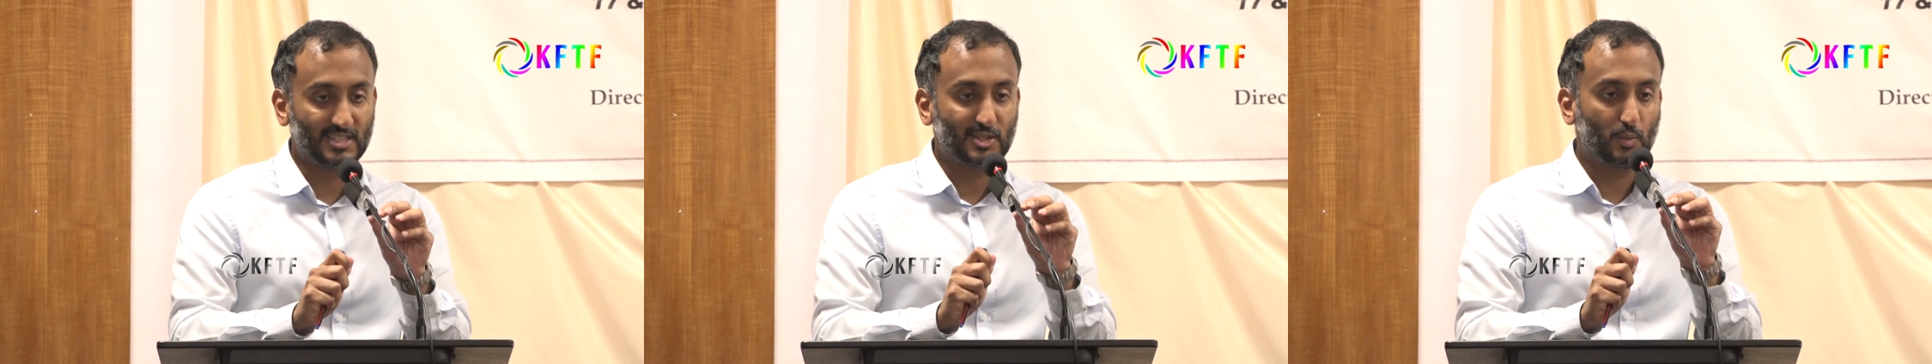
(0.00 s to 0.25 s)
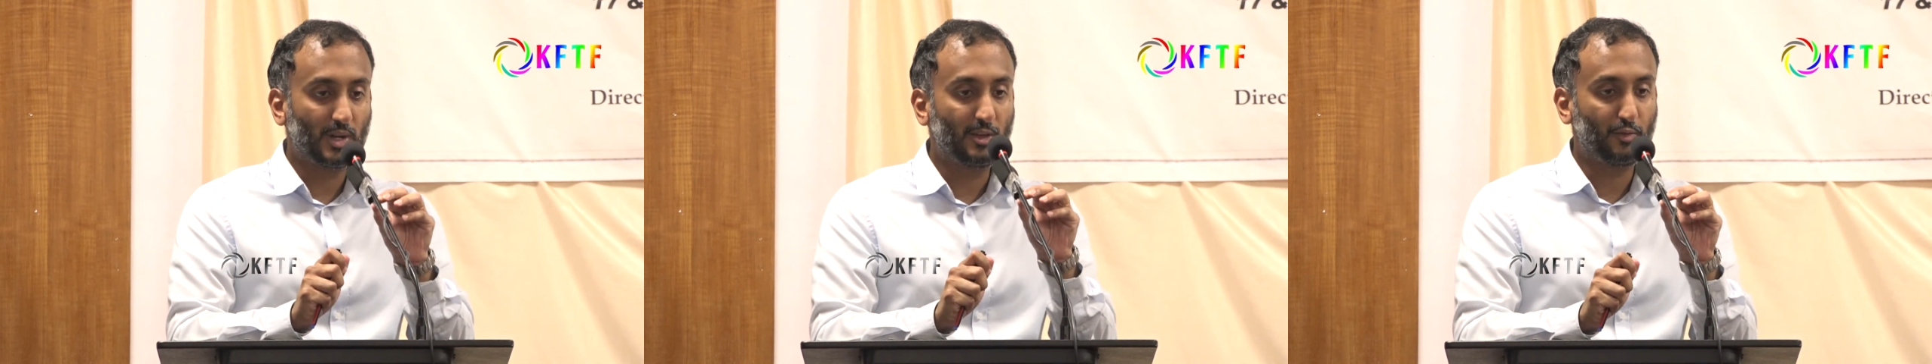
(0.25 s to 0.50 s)

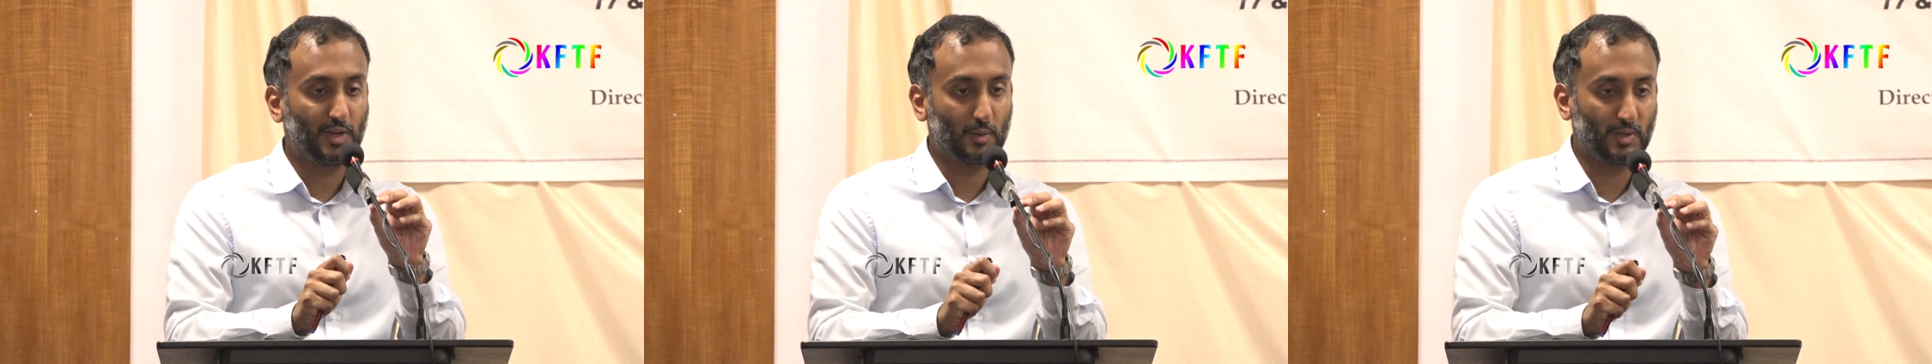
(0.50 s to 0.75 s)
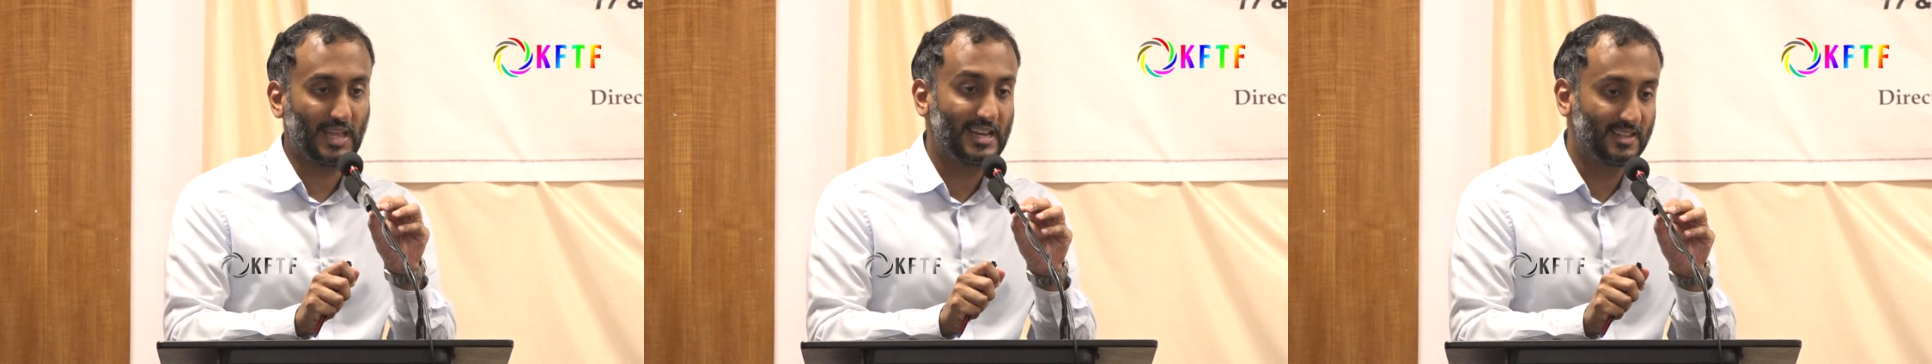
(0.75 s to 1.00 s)
doesn't really fit
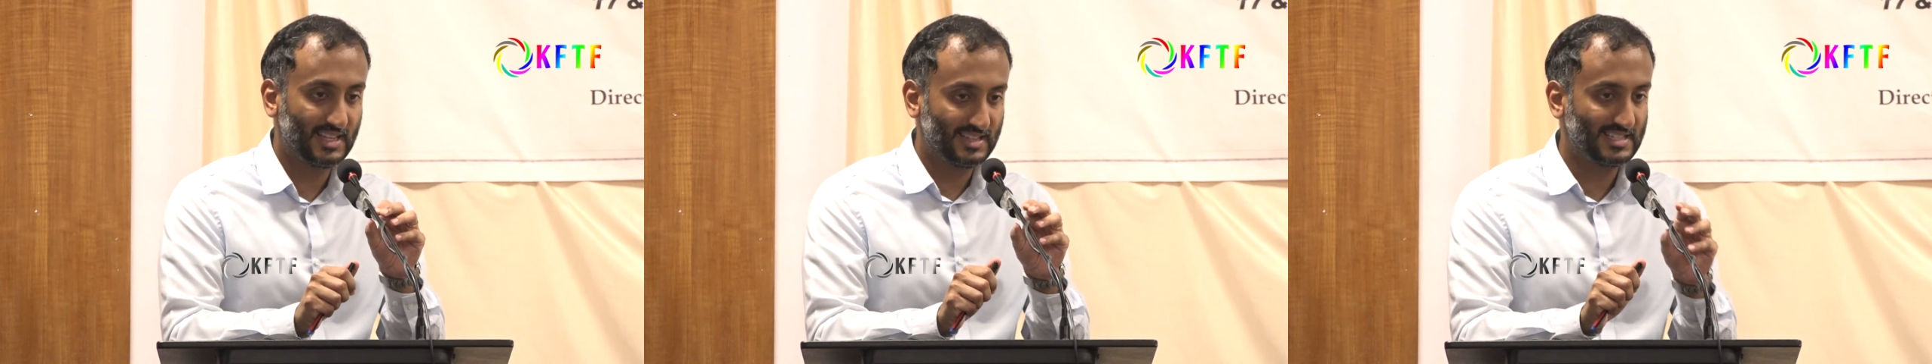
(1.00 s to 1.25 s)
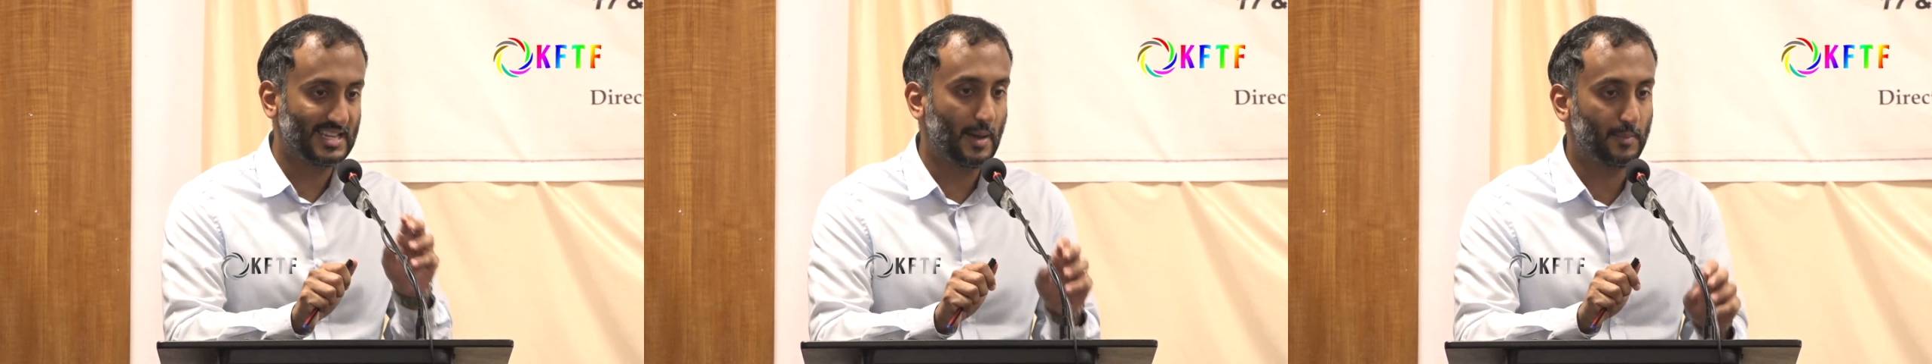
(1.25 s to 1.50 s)
with anything
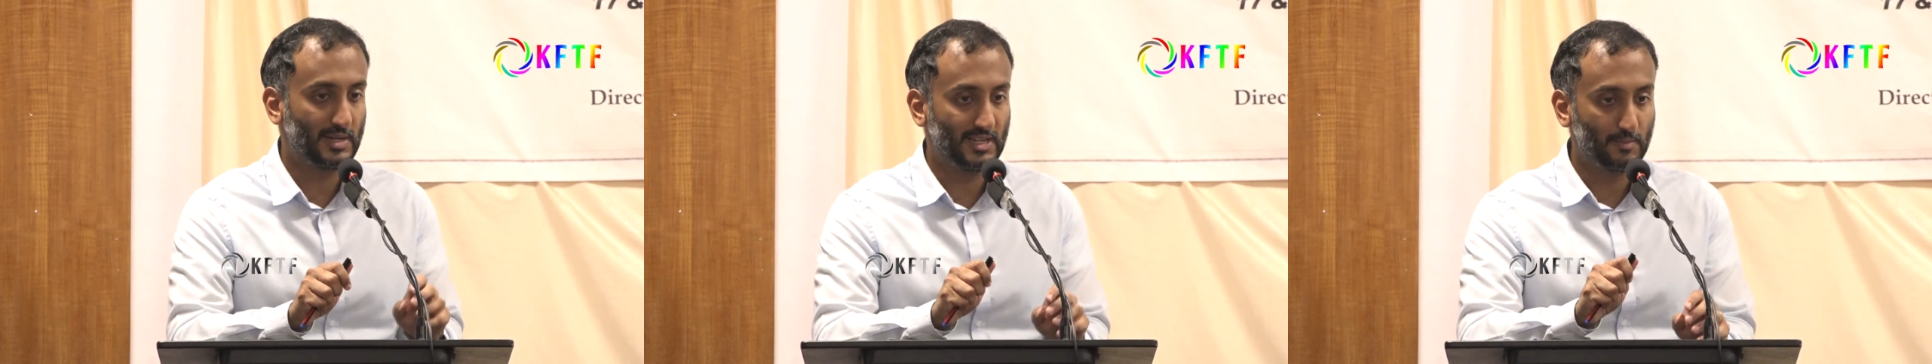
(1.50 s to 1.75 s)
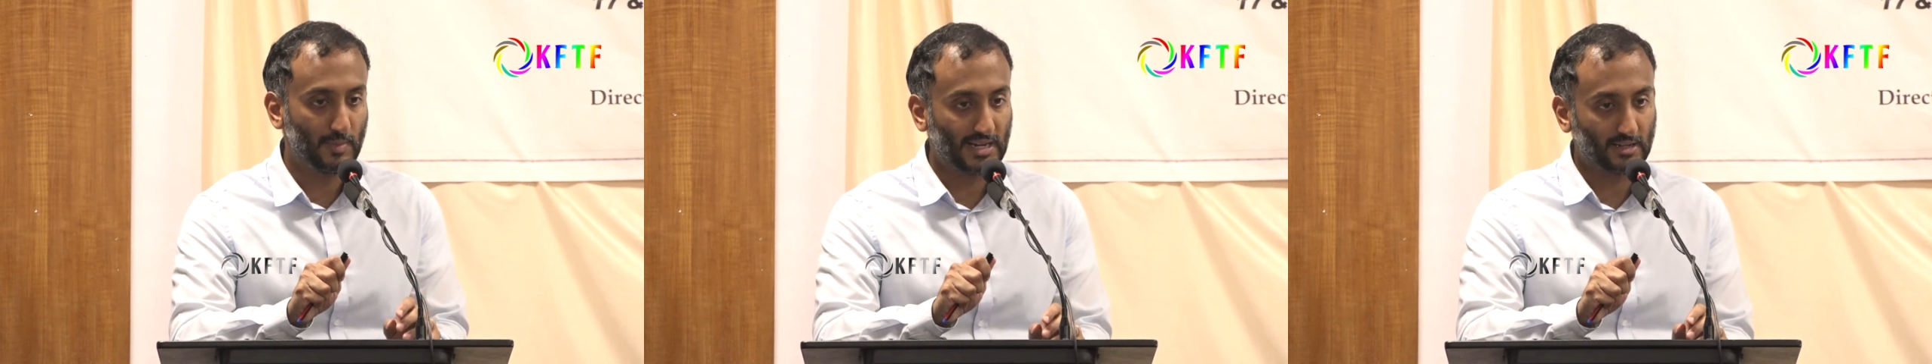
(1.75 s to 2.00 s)
that's happened
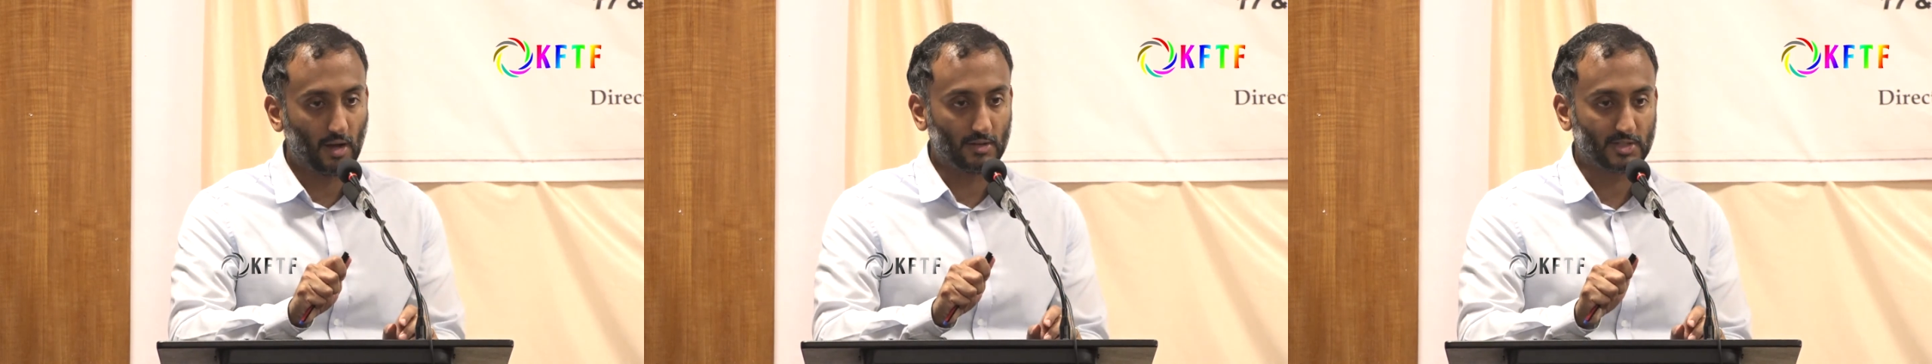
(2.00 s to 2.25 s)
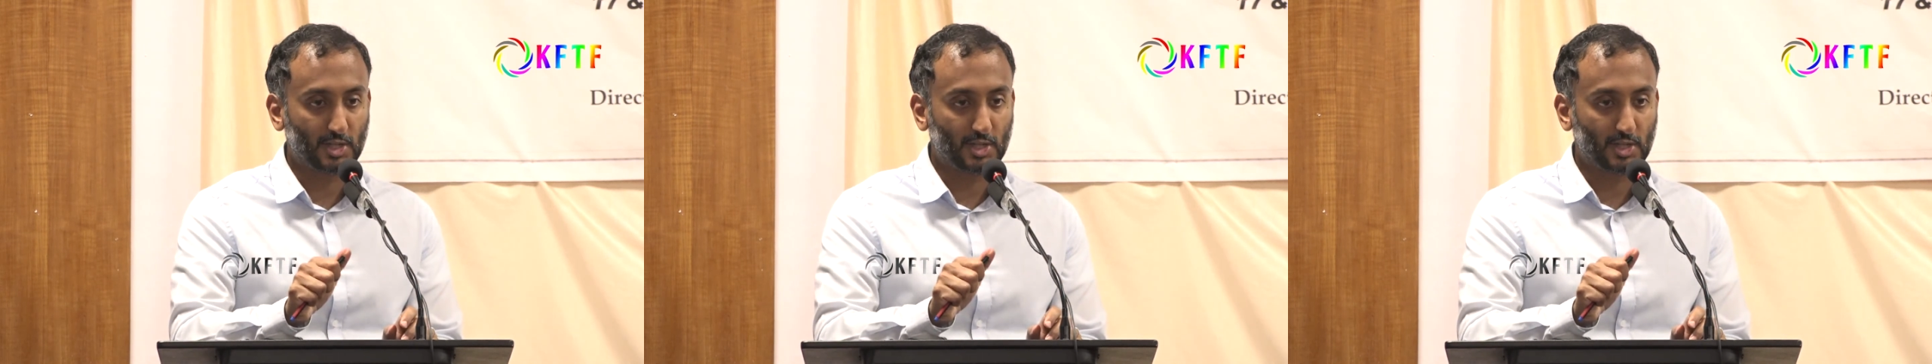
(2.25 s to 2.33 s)
in Bengal.